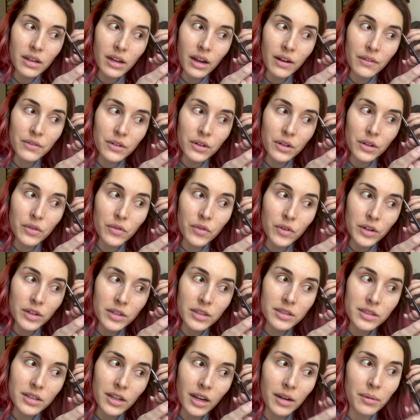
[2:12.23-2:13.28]
after the
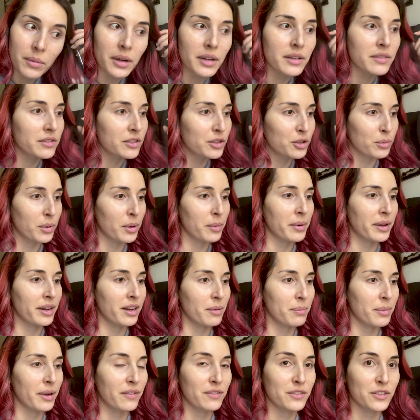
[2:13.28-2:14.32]
first time I do my
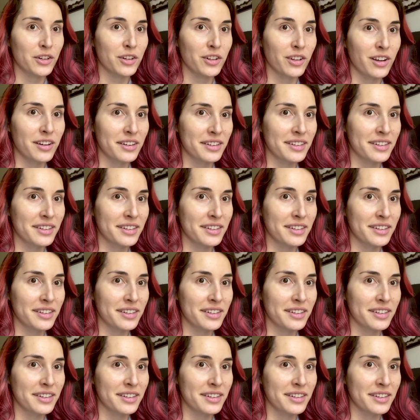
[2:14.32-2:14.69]
makeup after a long